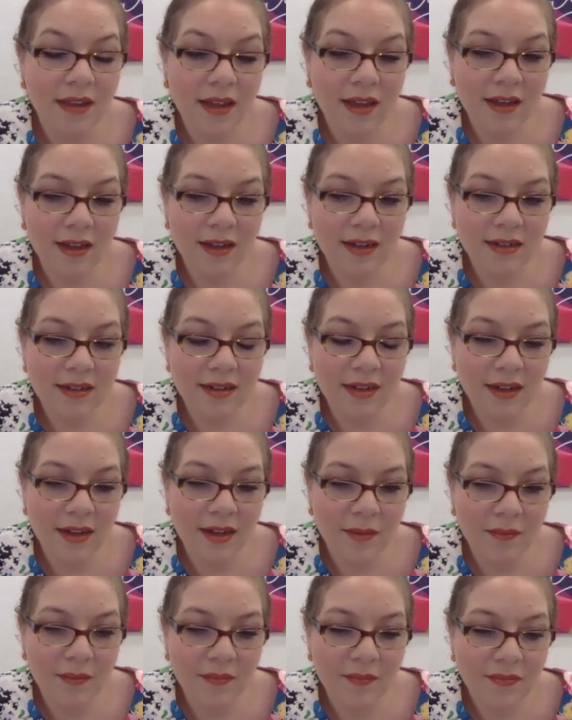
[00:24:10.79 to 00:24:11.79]
And
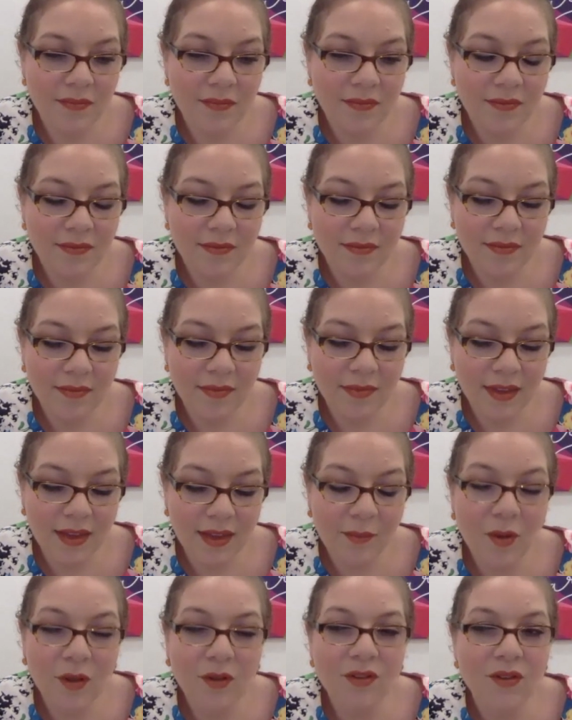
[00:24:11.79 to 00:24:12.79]

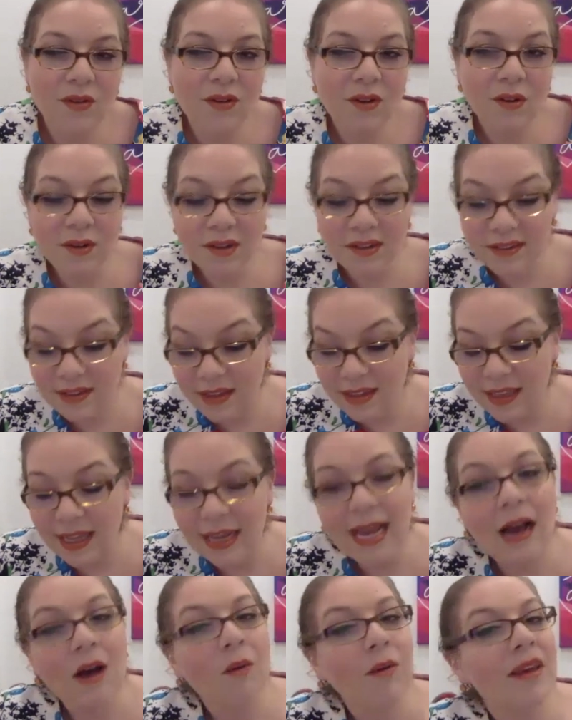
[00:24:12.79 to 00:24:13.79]
I'm also noticing
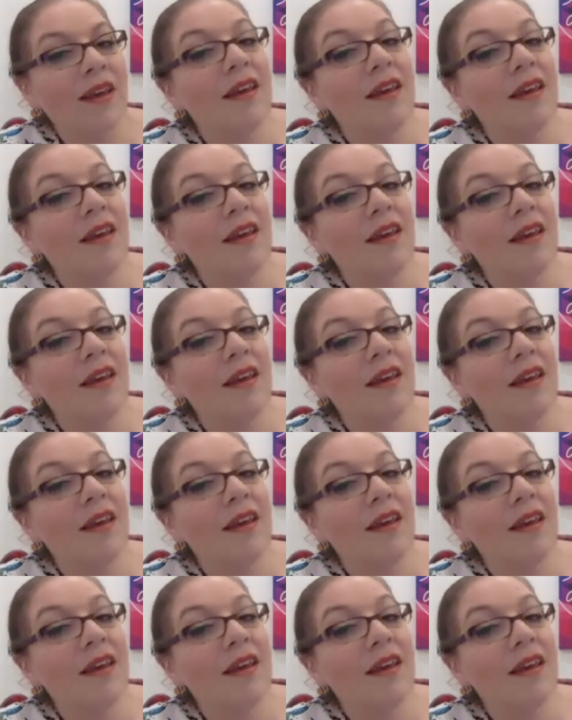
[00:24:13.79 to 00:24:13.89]
like how